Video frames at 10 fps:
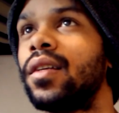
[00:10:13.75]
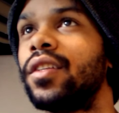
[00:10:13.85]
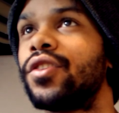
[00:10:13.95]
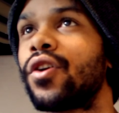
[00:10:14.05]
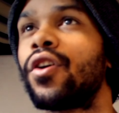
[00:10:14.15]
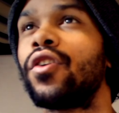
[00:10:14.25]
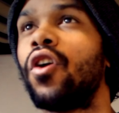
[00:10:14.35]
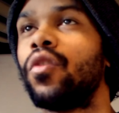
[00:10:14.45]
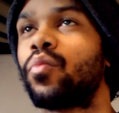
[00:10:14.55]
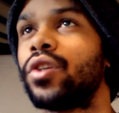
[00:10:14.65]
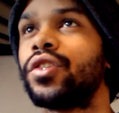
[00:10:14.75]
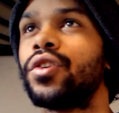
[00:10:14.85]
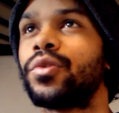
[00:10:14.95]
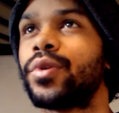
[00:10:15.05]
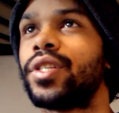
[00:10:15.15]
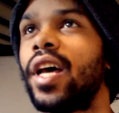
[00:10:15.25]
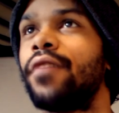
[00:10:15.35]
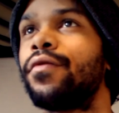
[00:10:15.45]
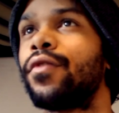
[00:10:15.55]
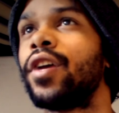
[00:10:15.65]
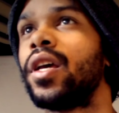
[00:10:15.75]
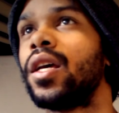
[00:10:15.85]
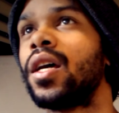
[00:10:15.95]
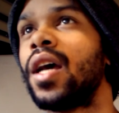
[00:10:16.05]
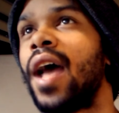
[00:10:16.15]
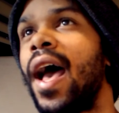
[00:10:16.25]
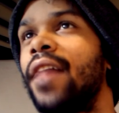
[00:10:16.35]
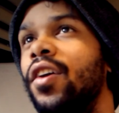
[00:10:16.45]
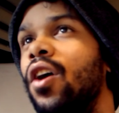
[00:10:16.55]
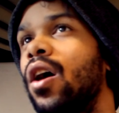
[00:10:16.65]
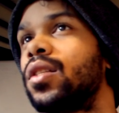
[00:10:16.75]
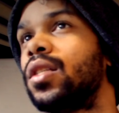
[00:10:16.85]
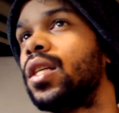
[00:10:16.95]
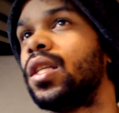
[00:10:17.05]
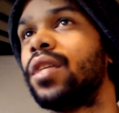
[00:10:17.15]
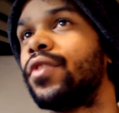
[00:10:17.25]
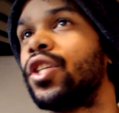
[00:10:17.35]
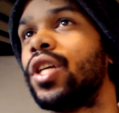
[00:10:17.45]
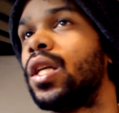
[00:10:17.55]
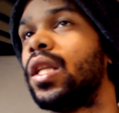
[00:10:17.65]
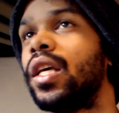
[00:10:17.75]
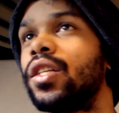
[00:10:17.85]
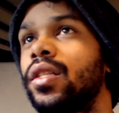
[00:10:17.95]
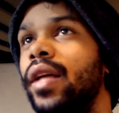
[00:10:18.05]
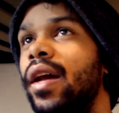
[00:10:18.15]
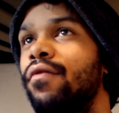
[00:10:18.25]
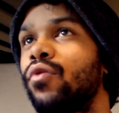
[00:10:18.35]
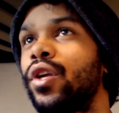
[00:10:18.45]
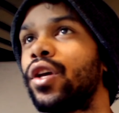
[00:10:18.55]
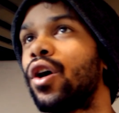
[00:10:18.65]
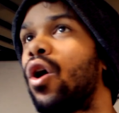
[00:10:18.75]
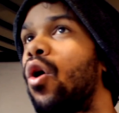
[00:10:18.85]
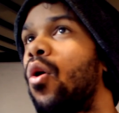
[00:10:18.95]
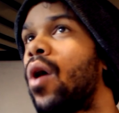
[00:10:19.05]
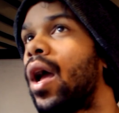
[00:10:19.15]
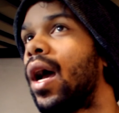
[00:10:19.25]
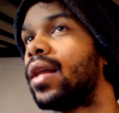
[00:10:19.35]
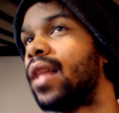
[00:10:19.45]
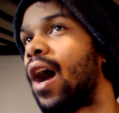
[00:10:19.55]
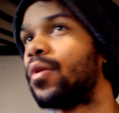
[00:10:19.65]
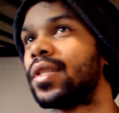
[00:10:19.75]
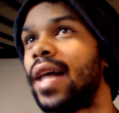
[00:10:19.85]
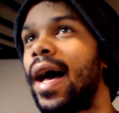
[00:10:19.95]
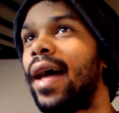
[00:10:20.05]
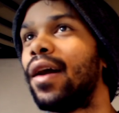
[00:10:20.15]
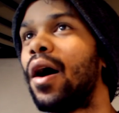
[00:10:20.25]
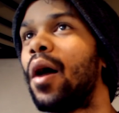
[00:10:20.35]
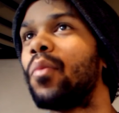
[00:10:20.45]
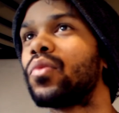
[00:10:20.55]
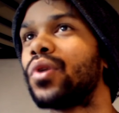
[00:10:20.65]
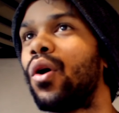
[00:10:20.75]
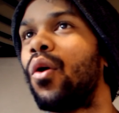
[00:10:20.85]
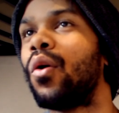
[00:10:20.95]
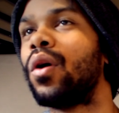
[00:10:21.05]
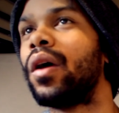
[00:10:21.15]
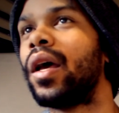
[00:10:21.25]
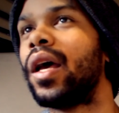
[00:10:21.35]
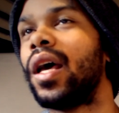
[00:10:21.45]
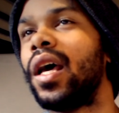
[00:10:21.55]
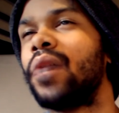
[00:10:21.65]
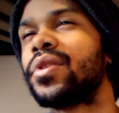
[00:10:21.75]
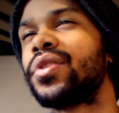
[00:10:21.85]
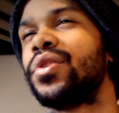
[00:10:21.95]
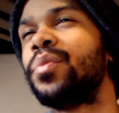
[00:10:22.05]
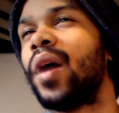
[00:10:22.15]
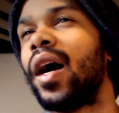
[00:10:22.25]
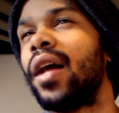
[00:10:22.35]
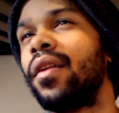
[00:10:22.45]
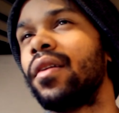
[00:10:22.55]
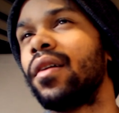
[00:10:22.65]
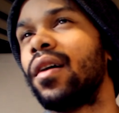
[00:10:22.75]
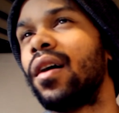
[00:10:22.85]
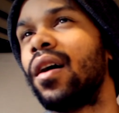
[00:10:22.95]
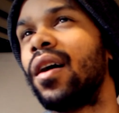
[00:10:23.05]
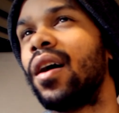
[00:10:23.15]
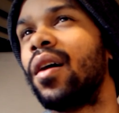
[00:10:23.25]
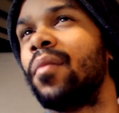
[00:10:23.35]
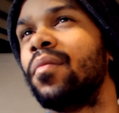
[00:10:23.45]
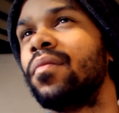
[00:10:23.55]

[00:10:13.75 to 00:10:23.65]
in turn all the prisoners were set free, and the guards didn't give a shit. They just let everyone go, and that was that. So it wasn't too bad. I